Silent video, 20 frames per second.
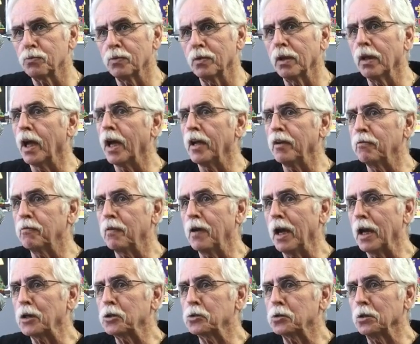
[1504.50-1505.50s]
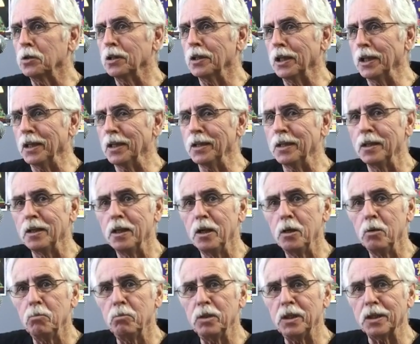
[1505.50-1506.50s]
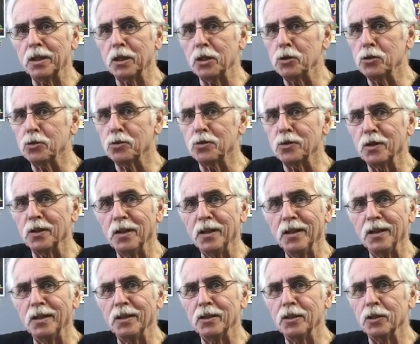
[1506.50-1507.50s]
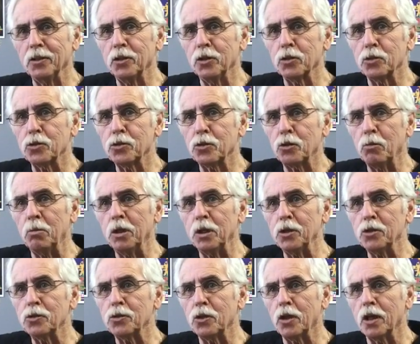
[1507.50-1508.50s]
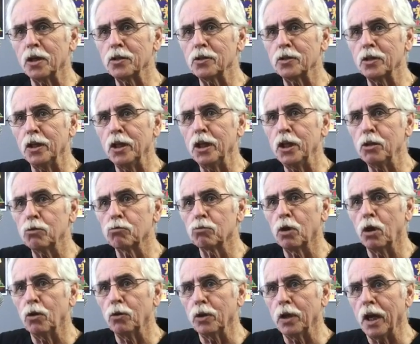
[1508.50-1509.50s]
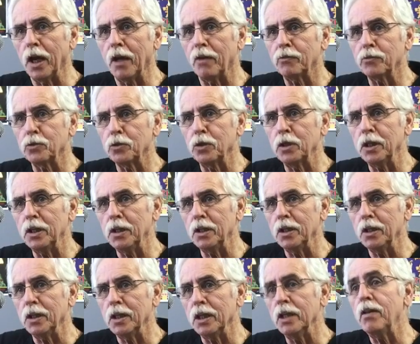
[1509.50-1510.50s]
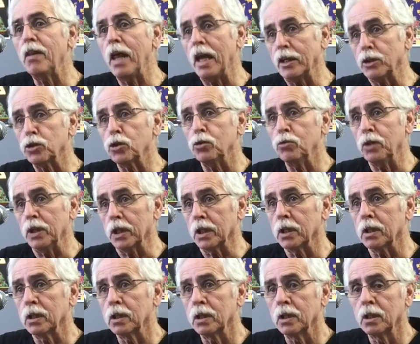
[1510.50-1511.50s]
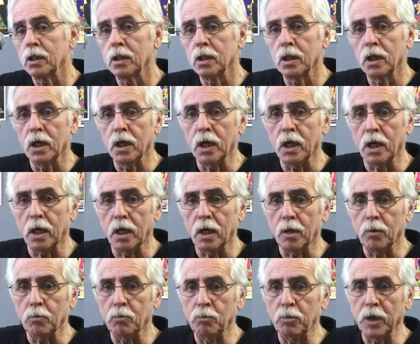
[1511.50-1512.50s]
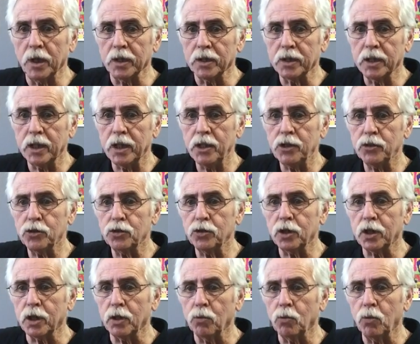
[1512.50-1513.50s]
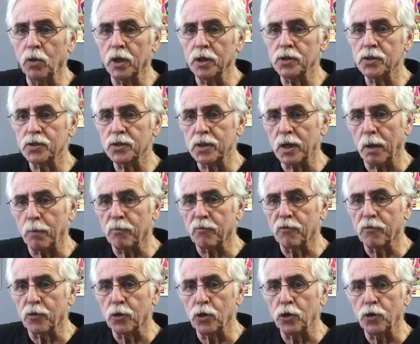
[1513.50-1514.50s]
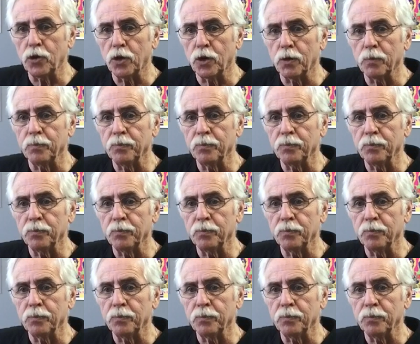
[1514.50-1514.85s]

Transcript: life, actually, because there's so many songs that he wrote after in that tuning. But Keith took it one step further.